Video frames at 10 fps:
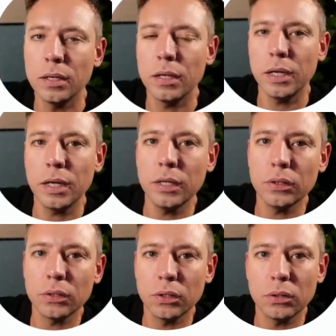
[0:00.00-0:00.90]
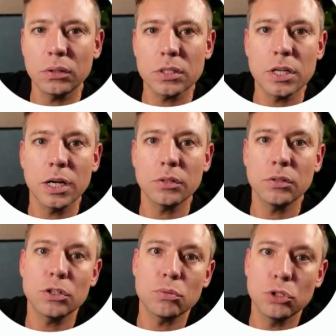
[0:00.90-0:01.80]
And you'll notice that
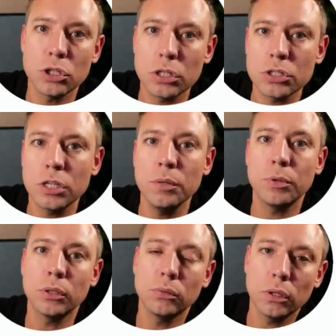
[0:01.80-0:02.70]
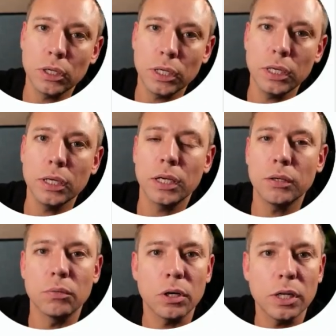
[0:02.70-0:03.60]
this will just keep on running
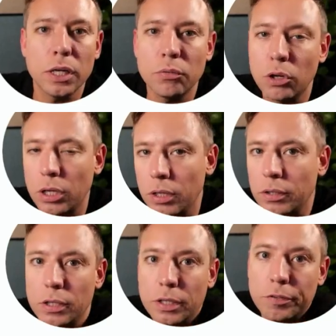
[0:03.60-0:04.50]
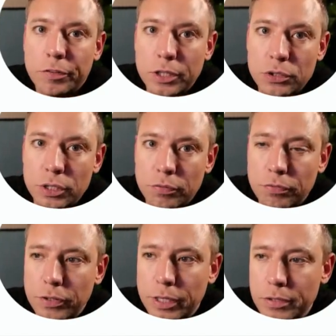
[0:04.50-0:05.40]
and running and running until it eventually
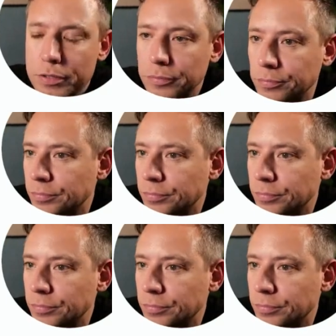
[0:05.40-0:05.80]
fails.